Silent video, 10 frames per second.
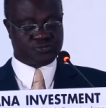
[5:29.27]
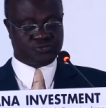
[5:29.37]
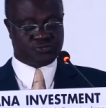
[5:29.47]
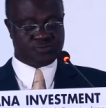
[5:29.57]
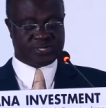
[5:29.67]

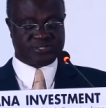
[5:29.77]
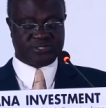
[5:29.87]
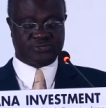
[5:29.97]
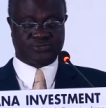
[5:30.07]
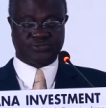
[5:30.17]
to
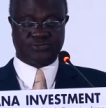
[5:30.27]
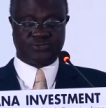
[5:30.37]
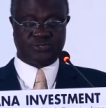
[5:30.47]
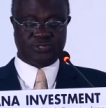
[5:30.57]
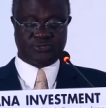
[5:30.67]
Kumasi
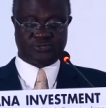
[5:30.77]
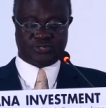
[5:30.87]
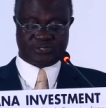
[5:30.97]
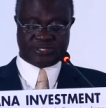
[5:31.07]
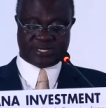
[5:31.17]
through to
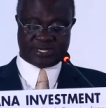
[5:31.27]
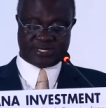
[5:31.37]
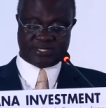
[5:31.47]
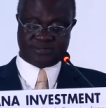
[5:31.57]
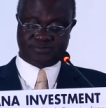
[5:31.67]
northern
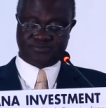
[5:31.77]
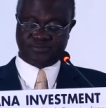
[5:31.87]
Ghana.